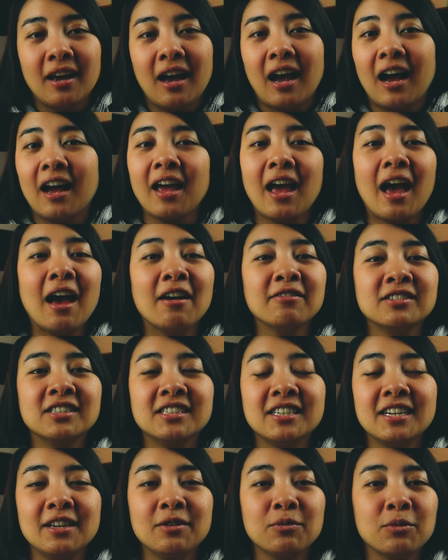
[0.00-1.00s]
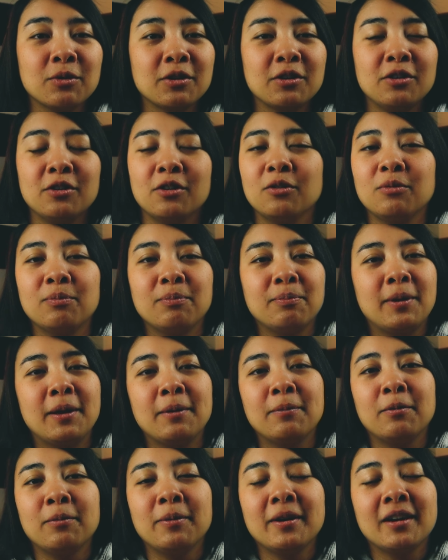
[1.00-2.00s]
I have seen where, you know,
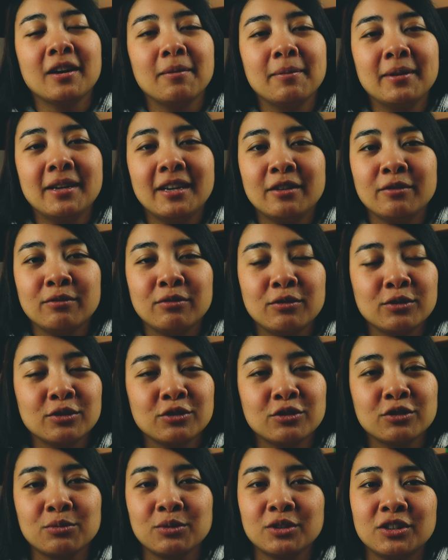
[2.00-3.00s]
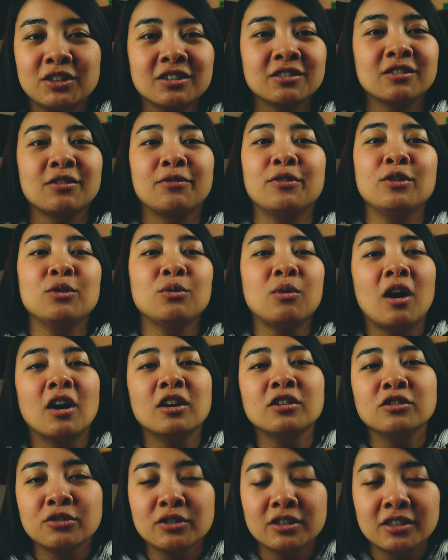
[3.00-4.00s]
people become an influencer with just a few
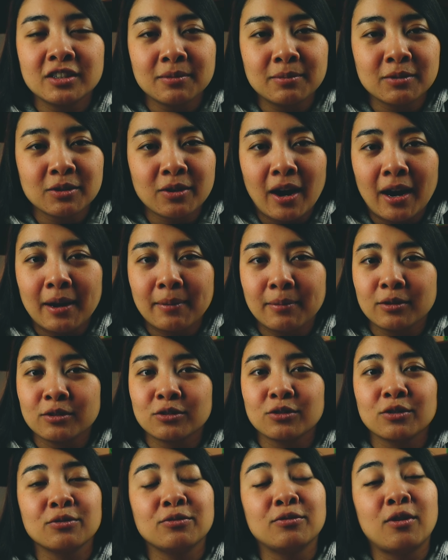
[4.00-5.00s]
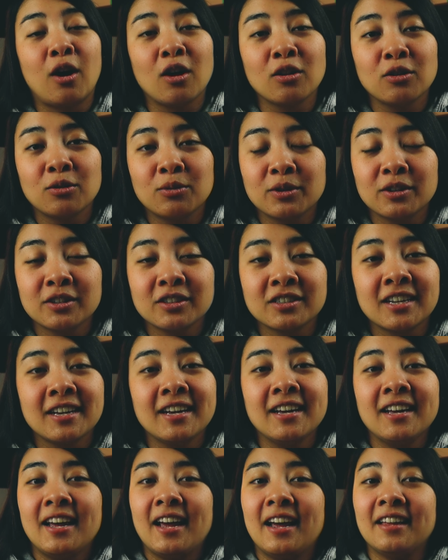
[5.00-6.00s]
hundred subscribers or followers
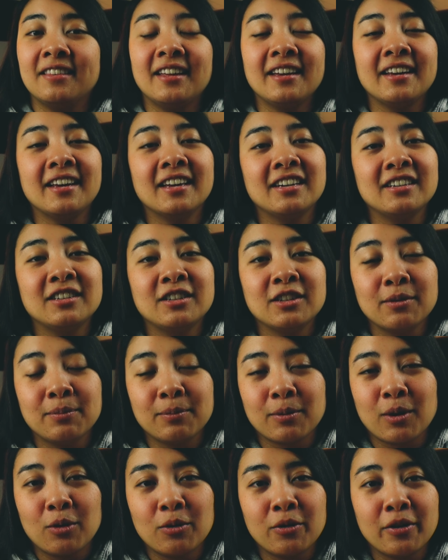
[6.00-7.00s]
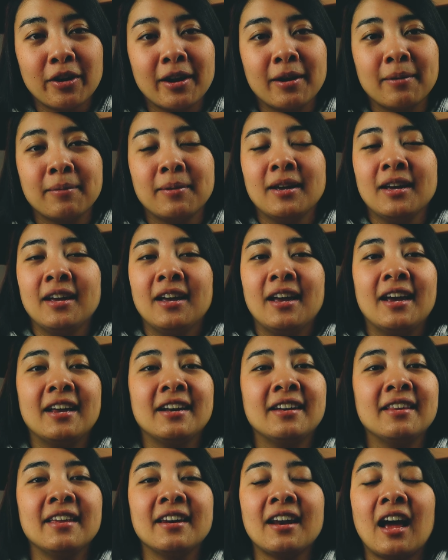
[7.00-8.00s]
and they get into the program.
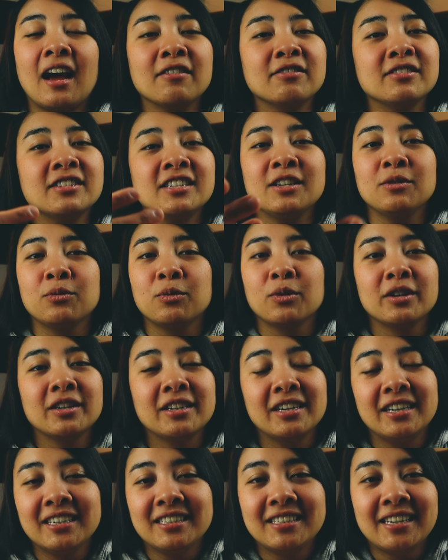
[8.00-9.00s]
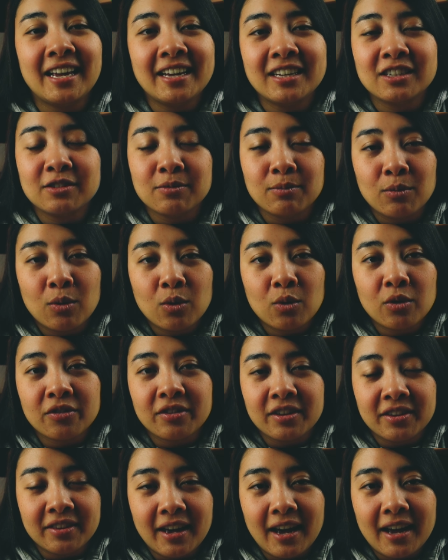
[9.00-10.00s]
And then I've seen where it takes more
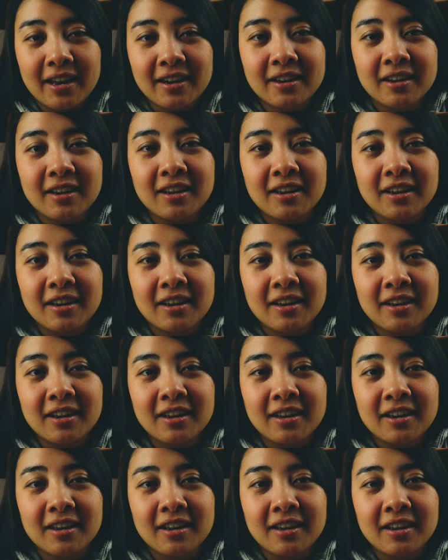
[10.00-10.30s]
than that.